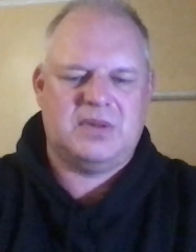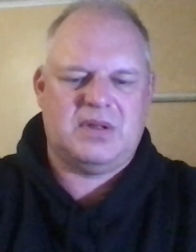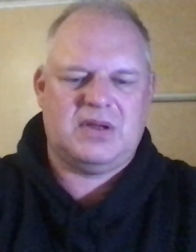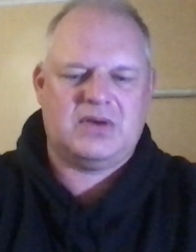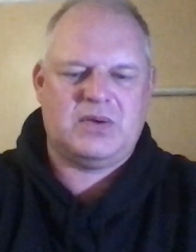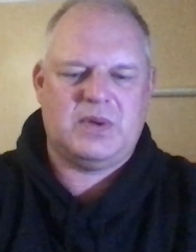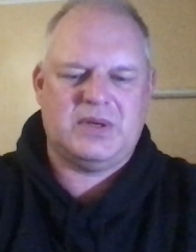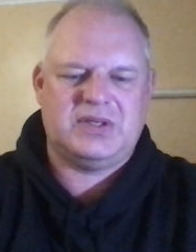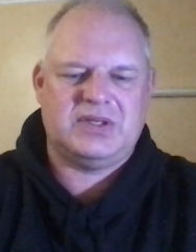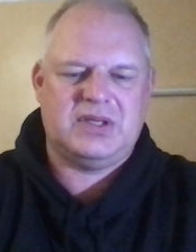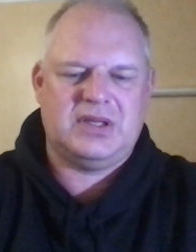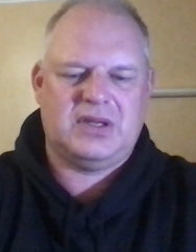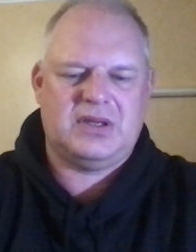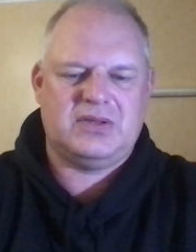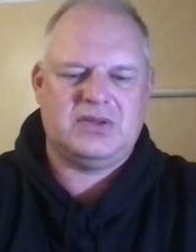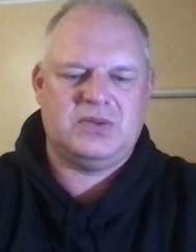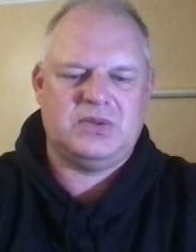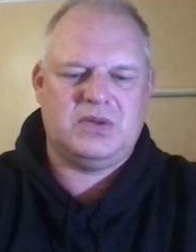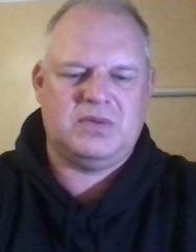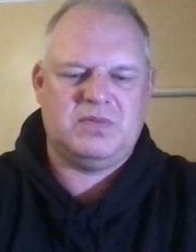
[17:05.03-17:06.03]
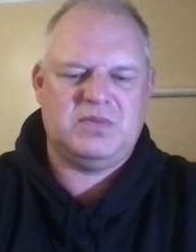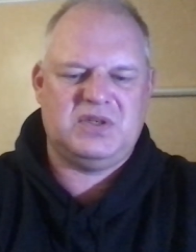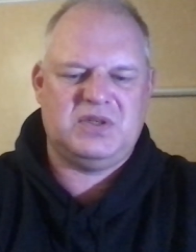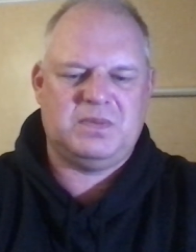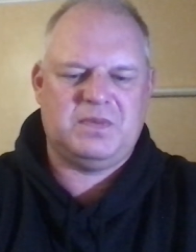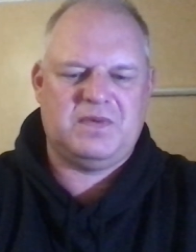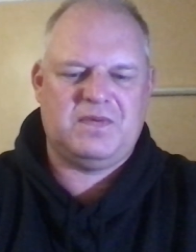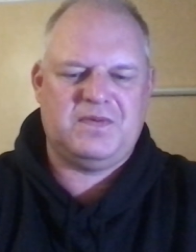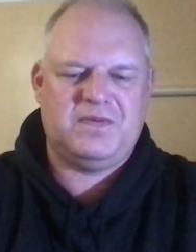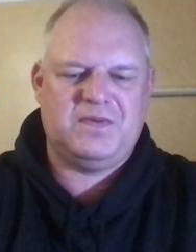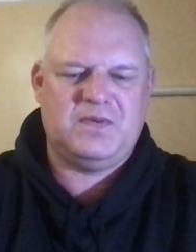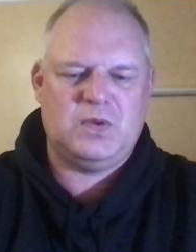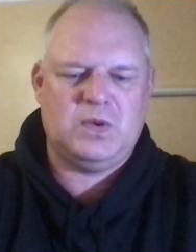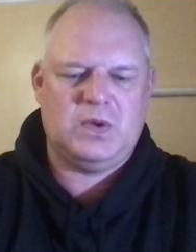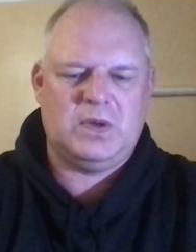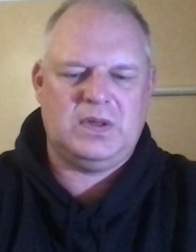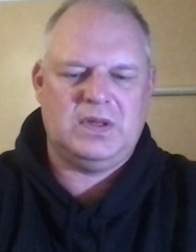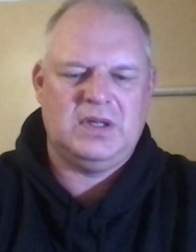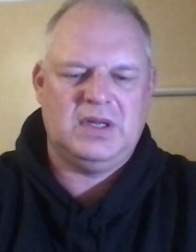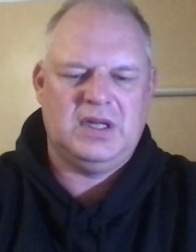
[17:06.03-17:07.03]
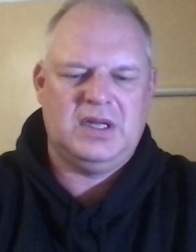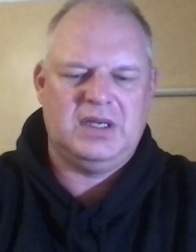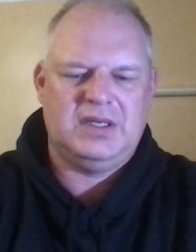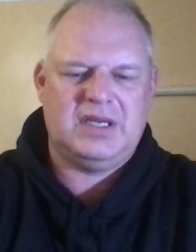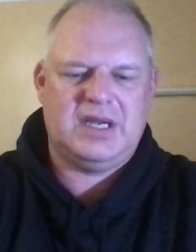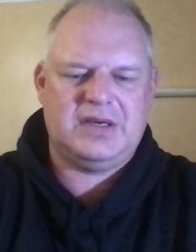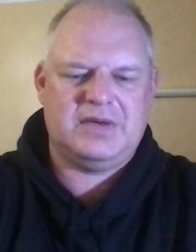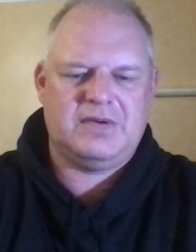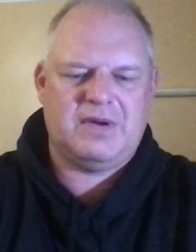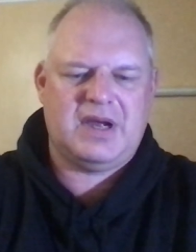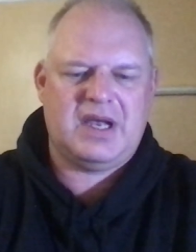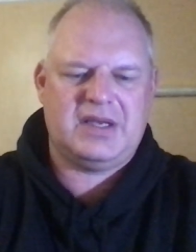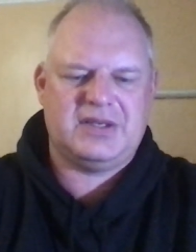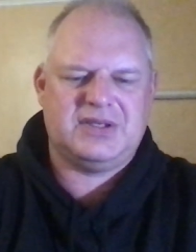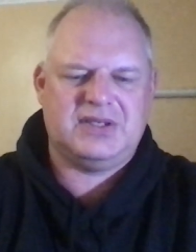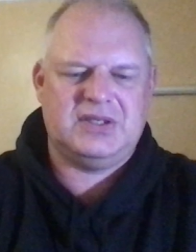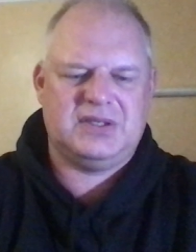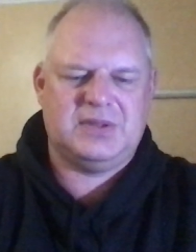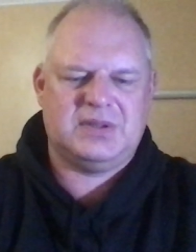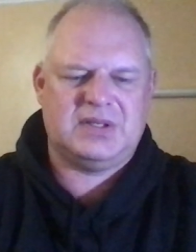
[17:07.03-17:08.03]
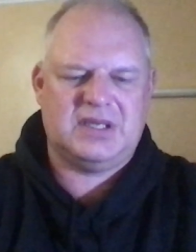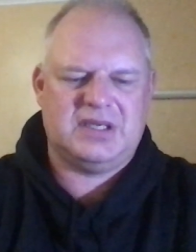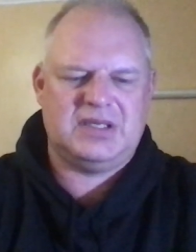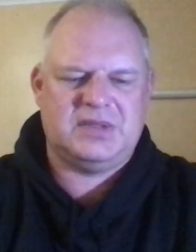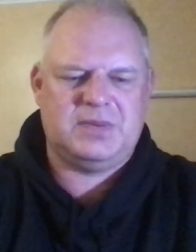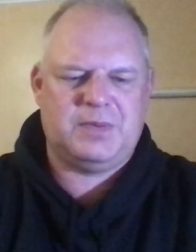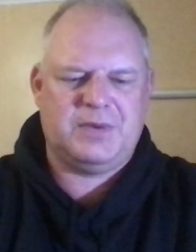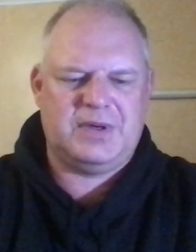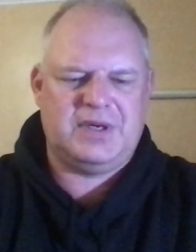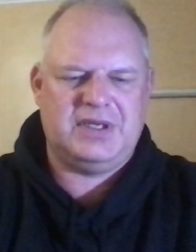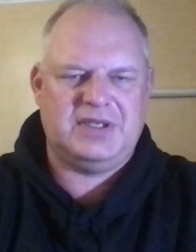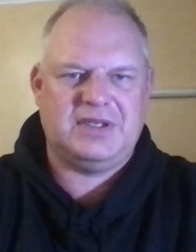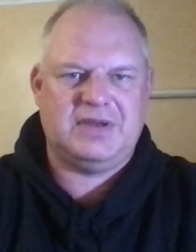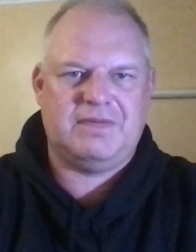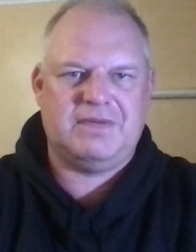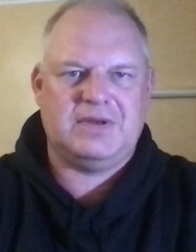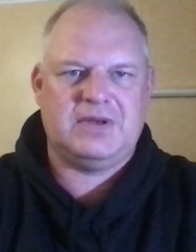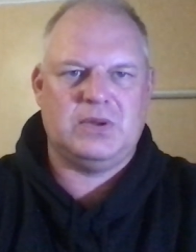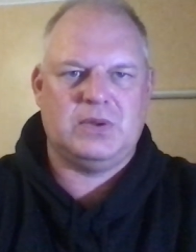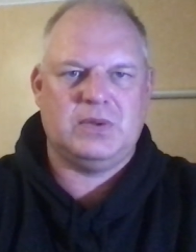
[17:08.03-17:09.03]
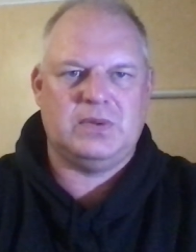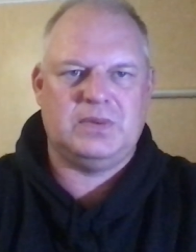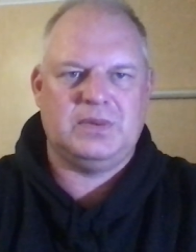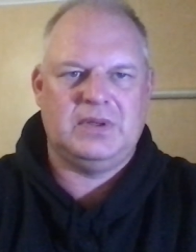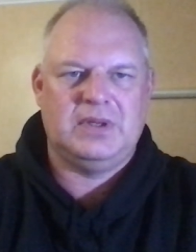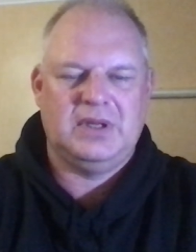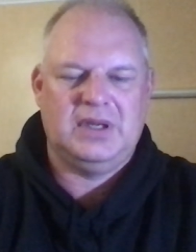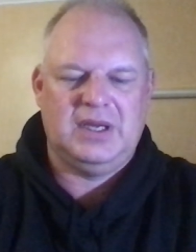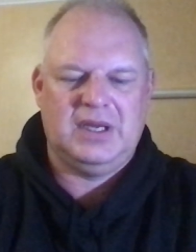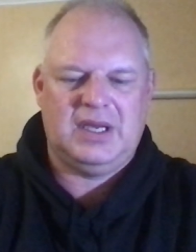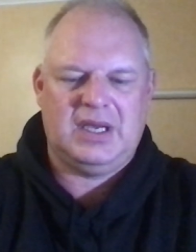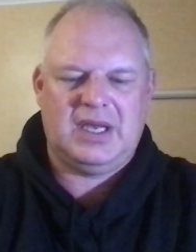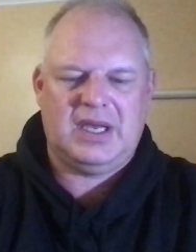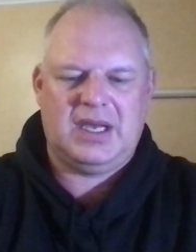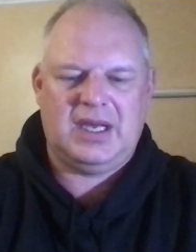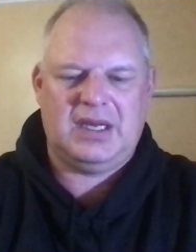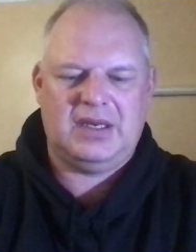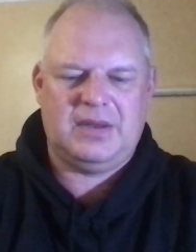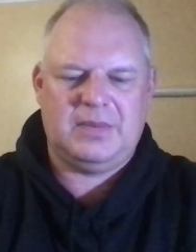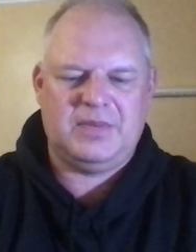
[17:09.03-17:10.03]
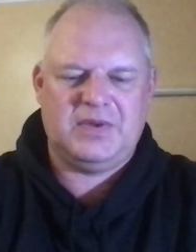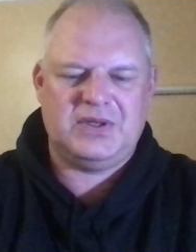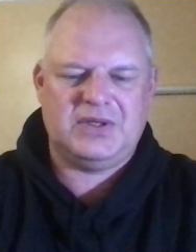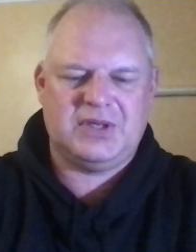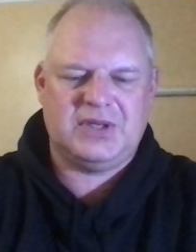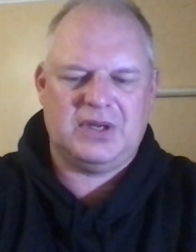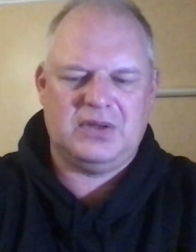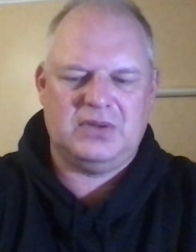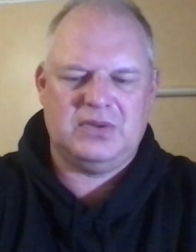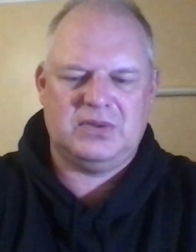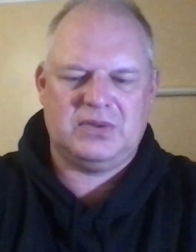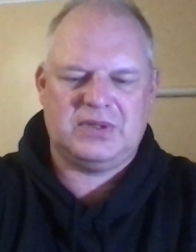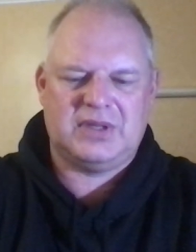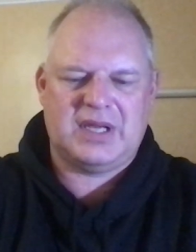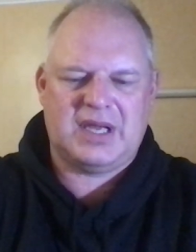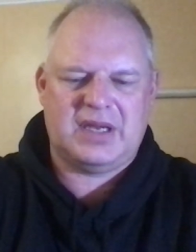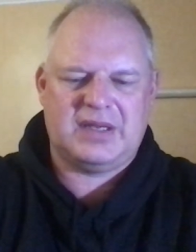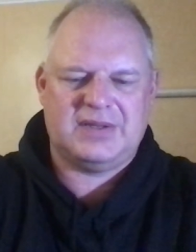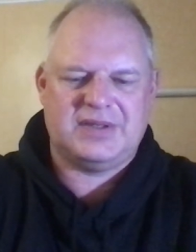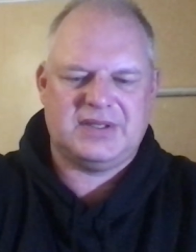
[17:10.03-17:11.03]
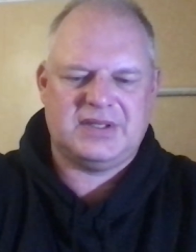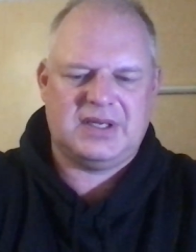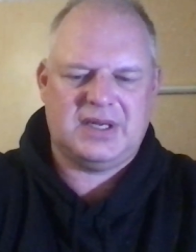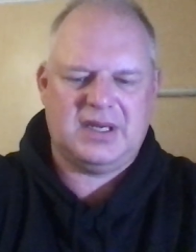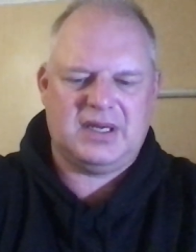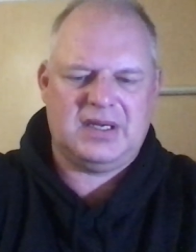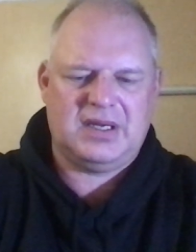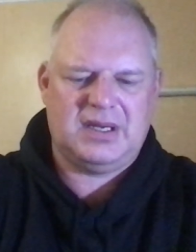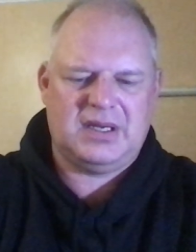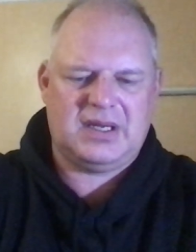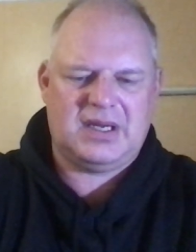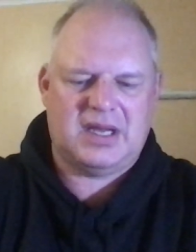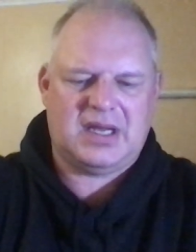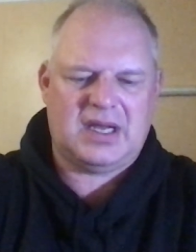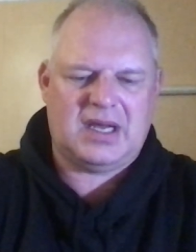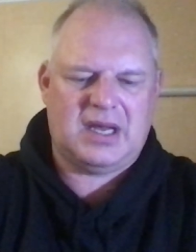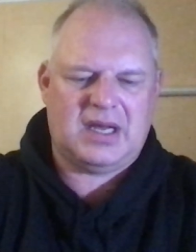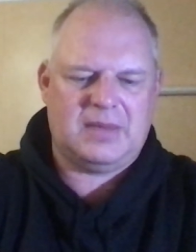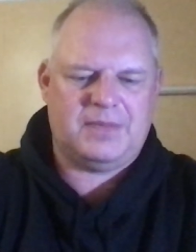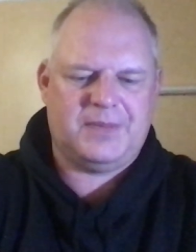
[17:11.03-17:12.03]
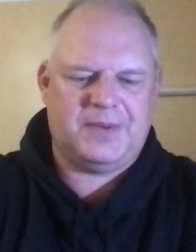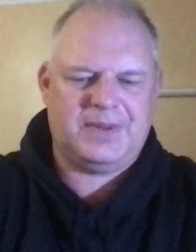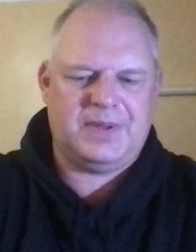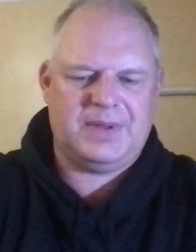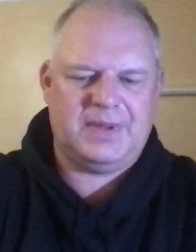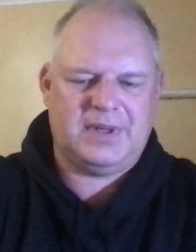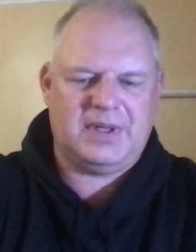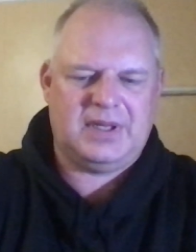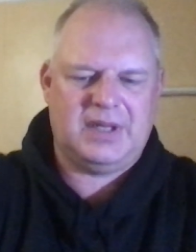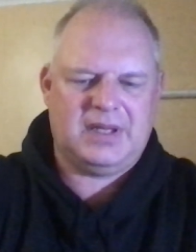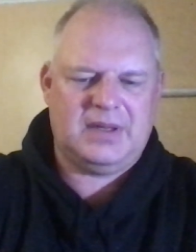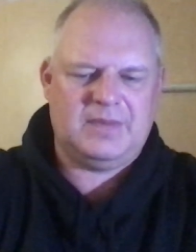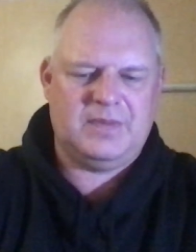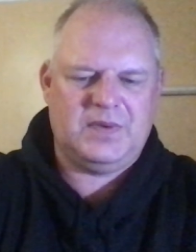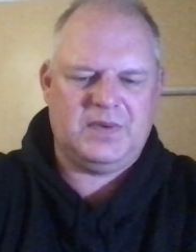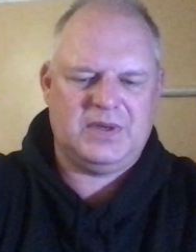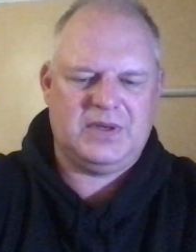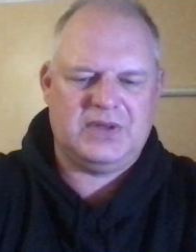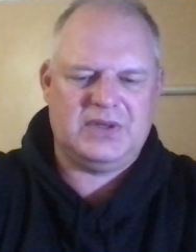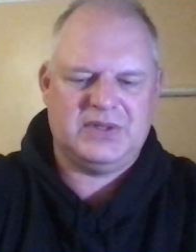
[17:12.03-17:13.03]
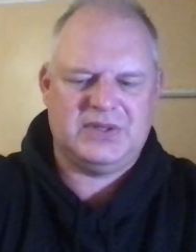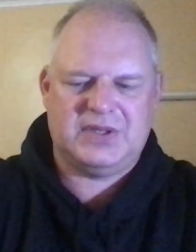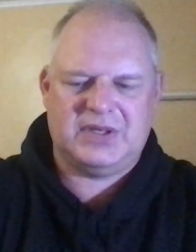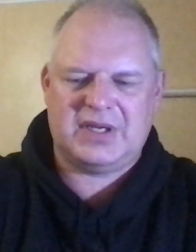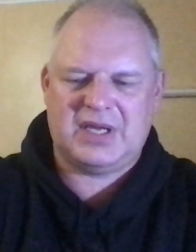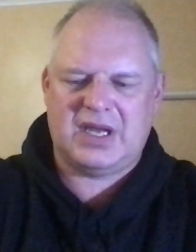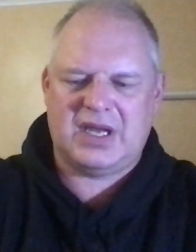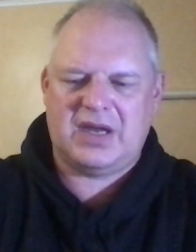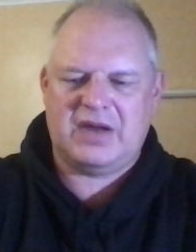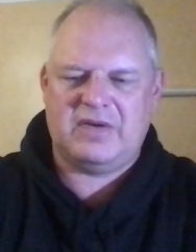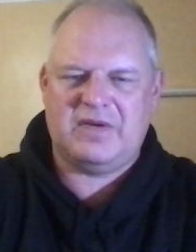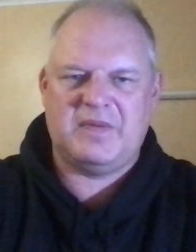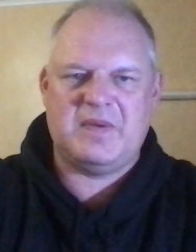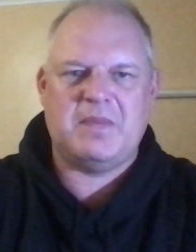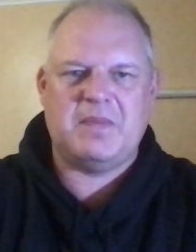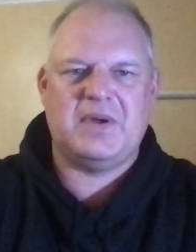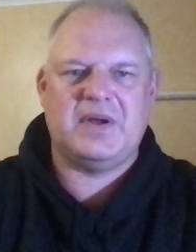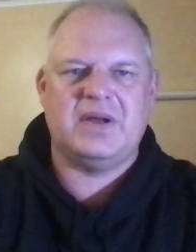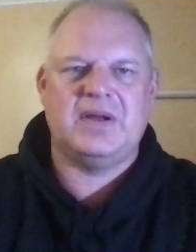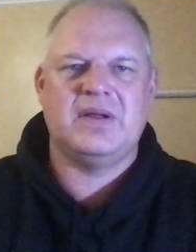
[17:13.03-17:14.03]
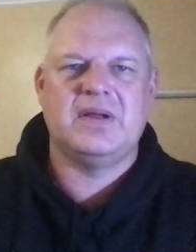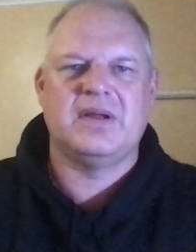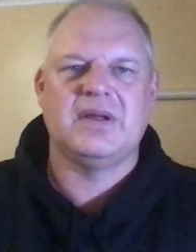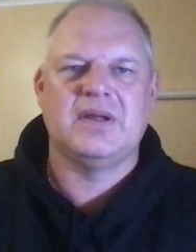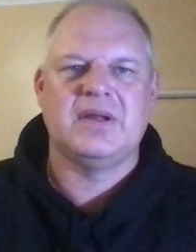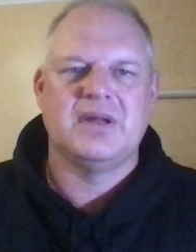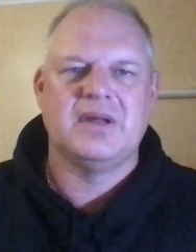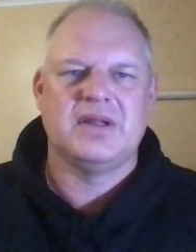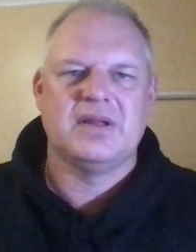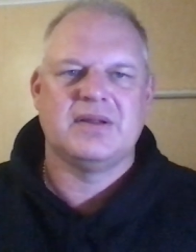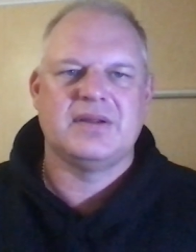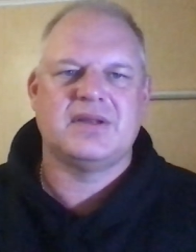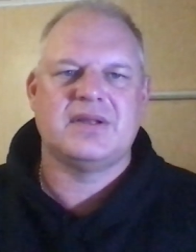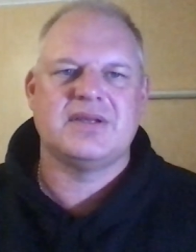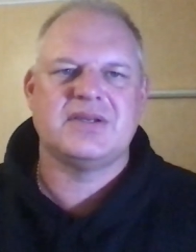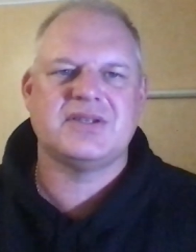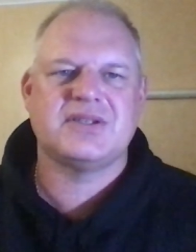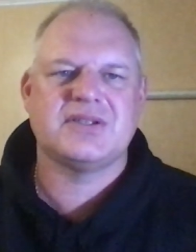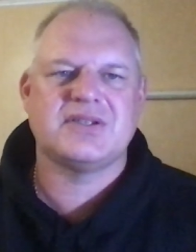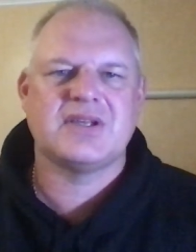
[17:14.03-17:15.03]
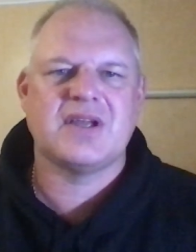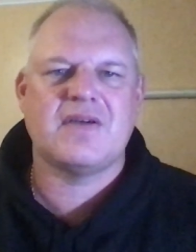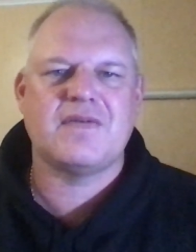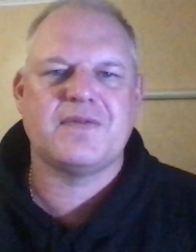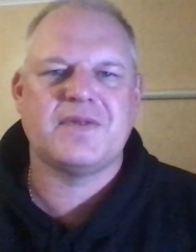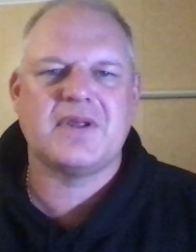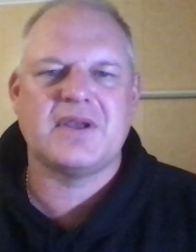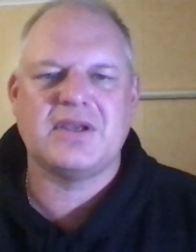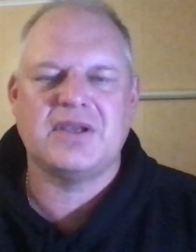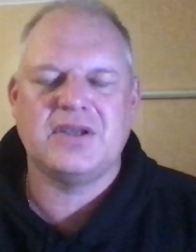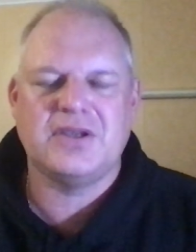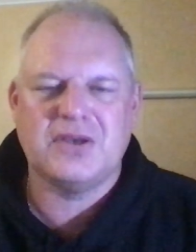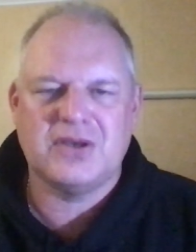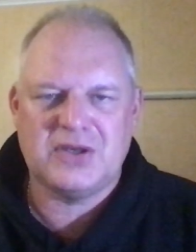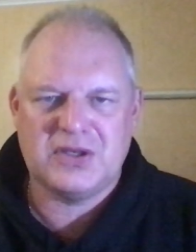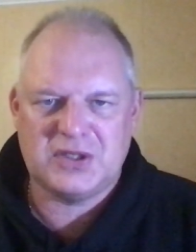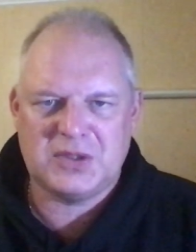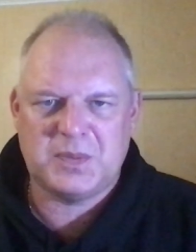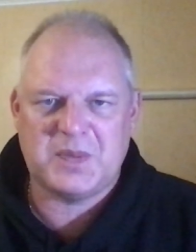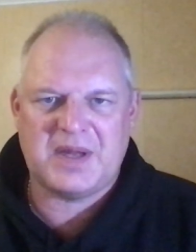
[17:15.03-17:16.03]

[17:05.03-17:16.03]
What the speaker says: question I sort of missed before. Nutgrass is pretty difficult, and I'm just going to look that up because I can't remember the stuff that you use.